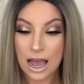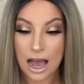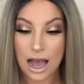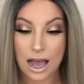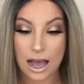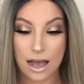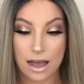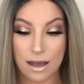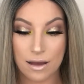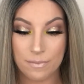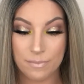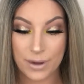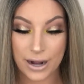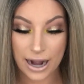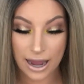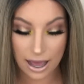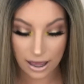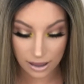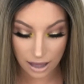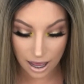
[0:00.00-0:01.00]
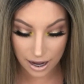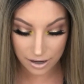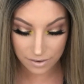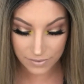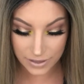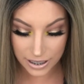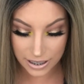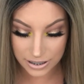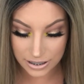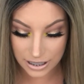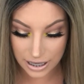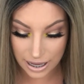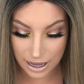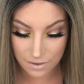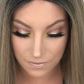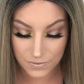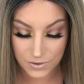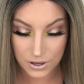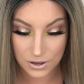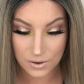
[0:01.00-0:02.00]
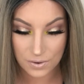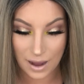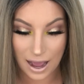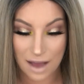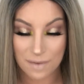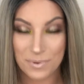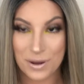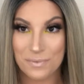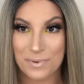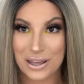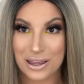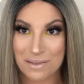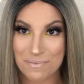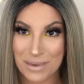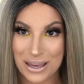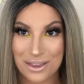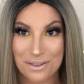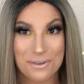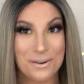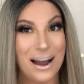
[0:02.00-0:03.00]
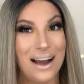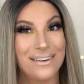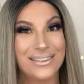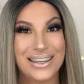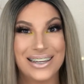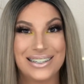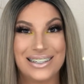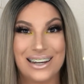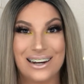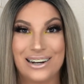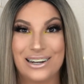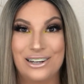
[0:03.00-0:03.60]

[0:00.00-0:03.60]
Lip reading: But a lot of these, if you have been with me throughout this year,